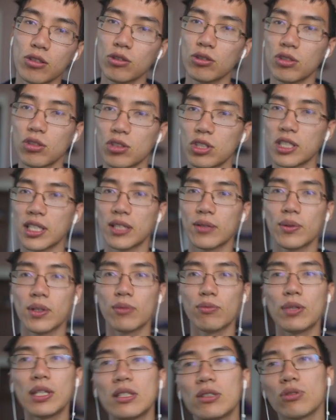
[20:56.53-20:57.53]
are associated
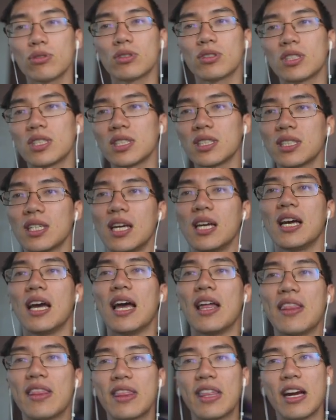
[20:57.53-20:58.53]
with resources,
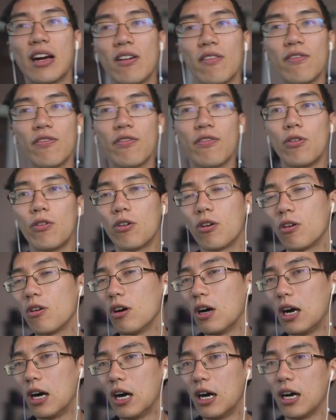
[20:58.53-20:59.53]
and
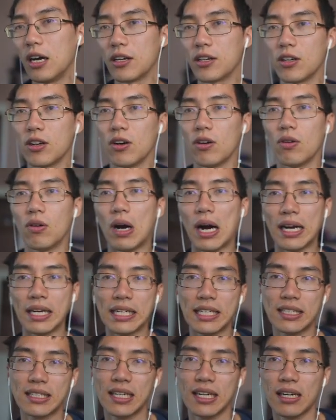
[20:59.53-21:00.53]
therefore, I
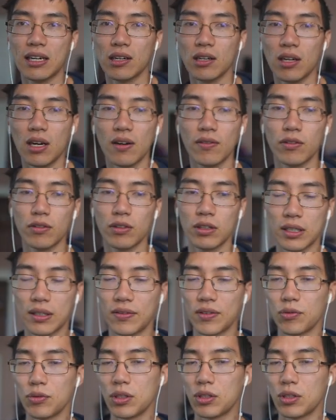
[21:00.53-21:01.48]
need to take out a lock for a given